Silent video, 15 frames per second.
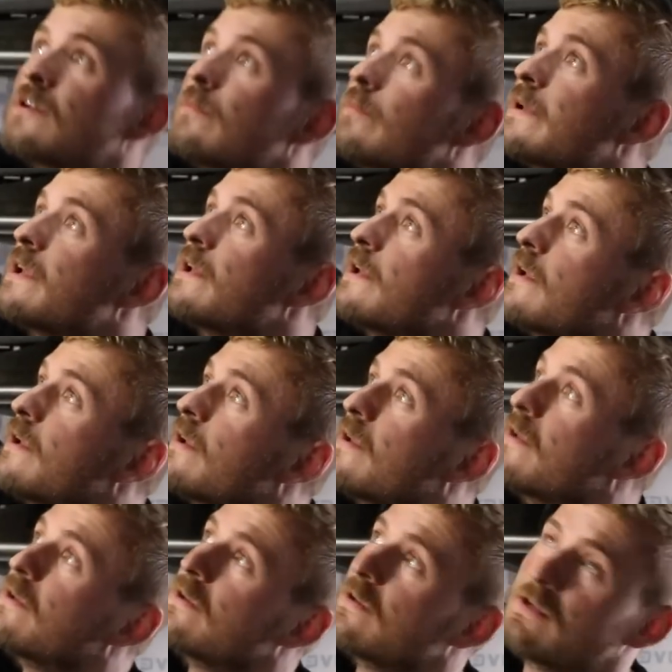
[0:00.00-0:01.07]
completely
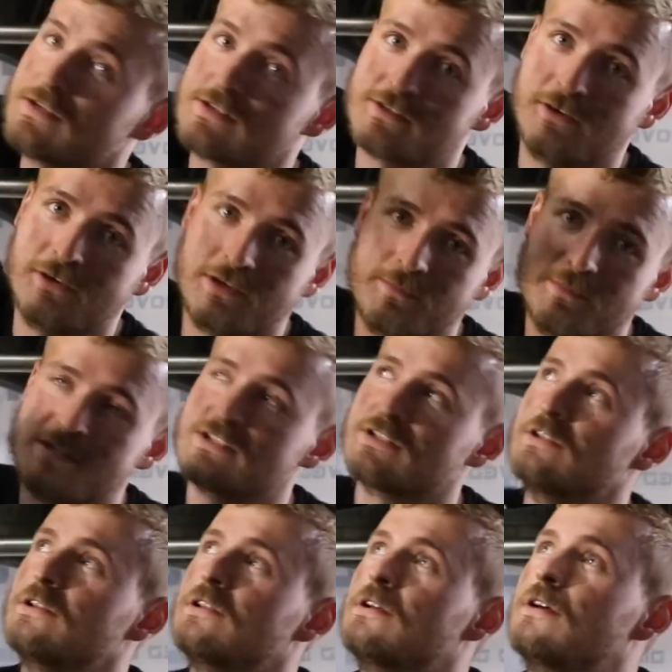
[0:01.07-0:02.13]
nice solid
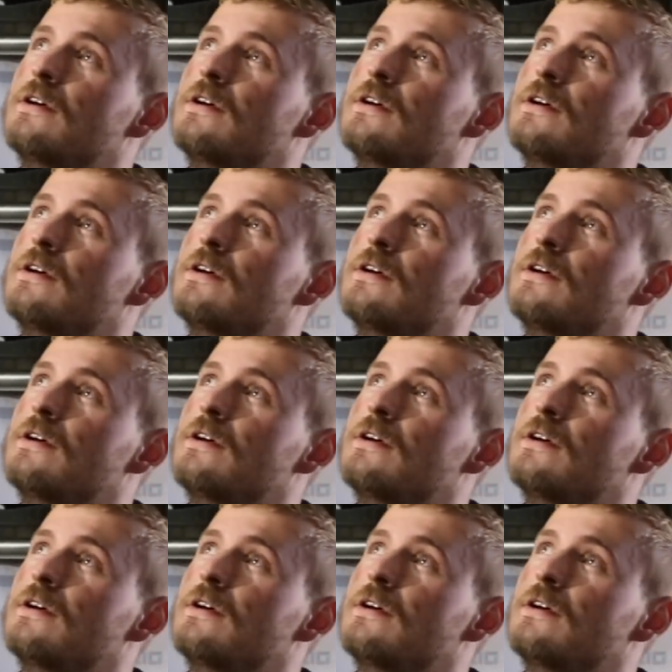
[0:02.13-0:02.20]
metal.